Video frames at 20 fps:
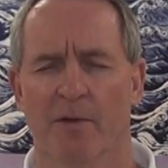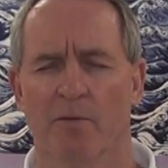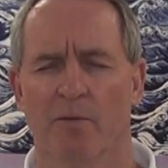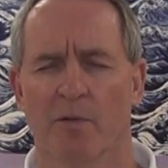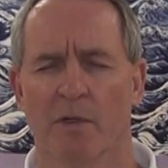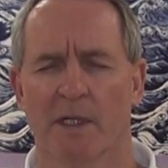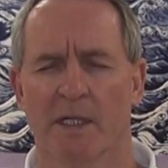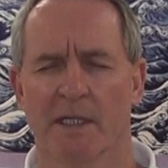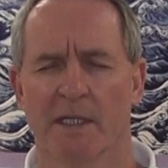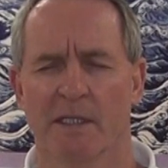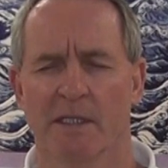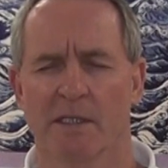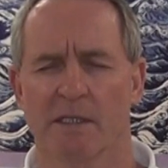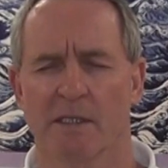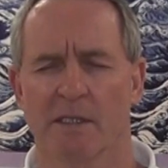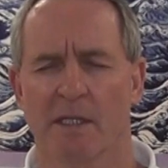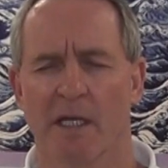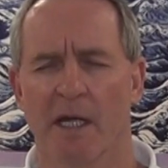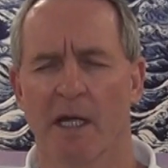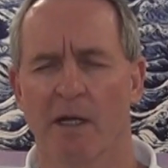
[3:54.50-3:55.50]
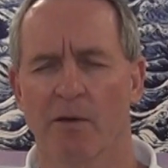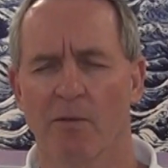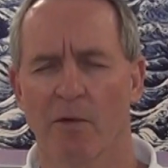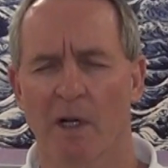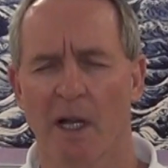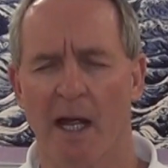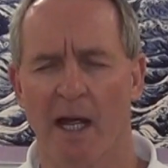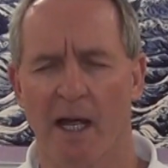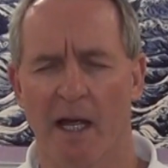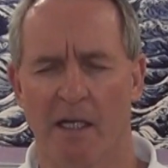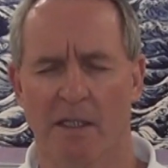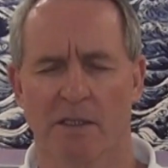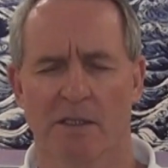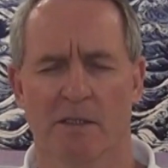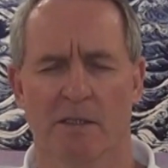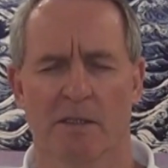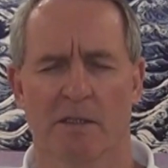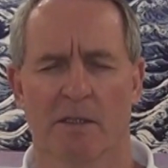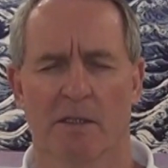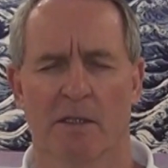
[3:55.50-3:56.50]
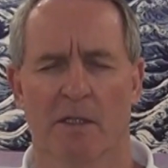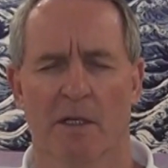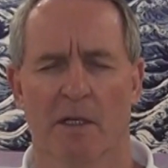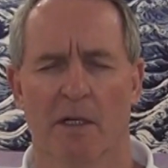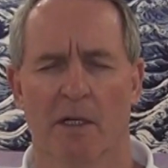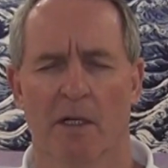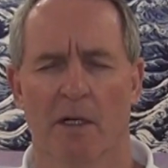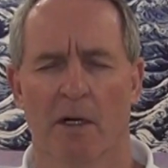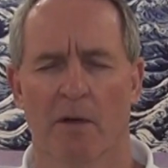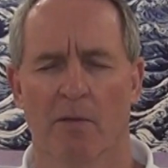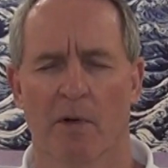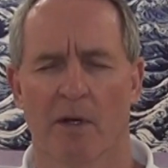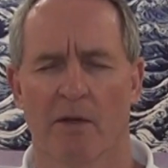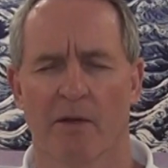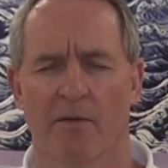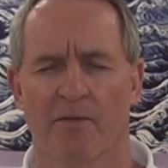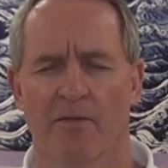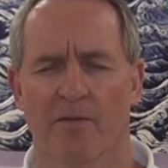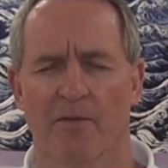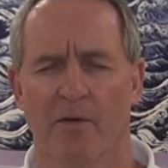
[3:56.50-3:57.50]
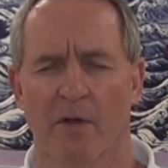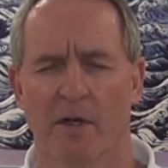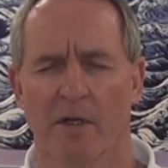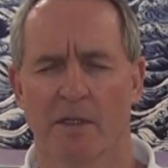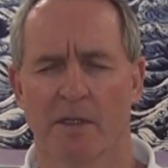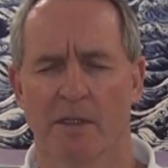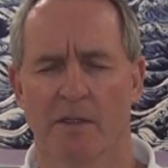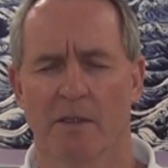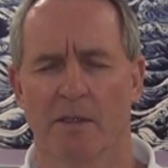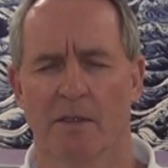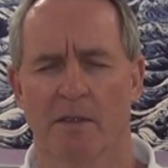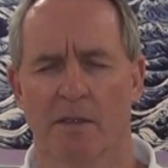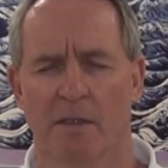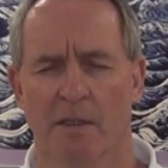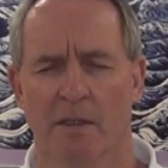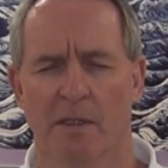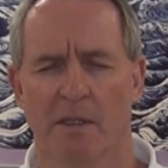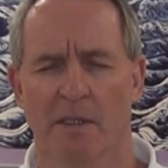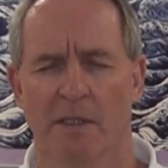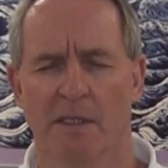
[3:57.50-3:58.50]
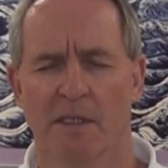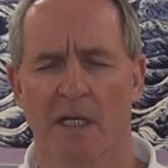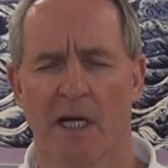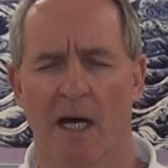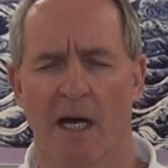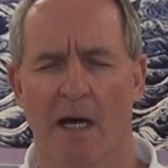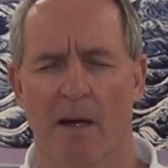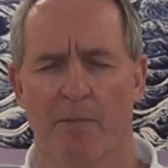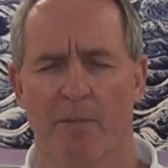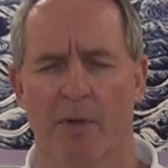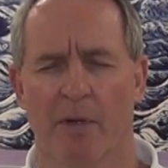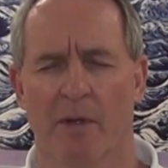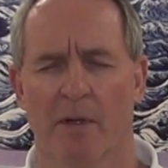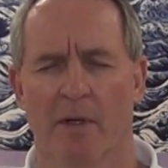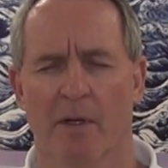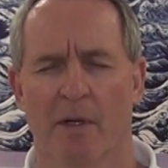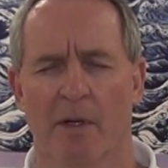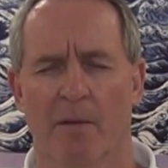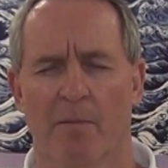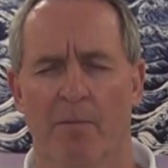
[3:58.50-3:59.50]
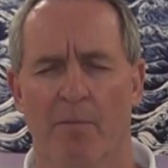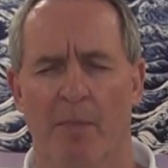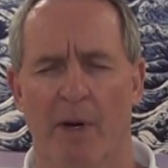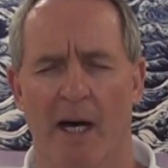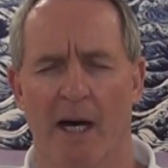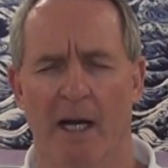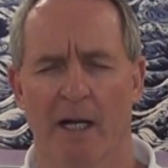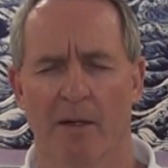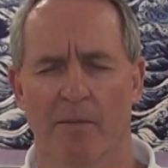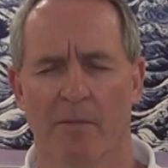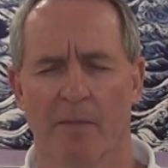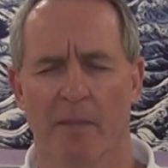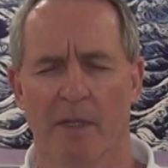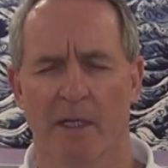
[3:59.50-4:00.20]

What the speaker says: release, and relax around the front, top, bottom,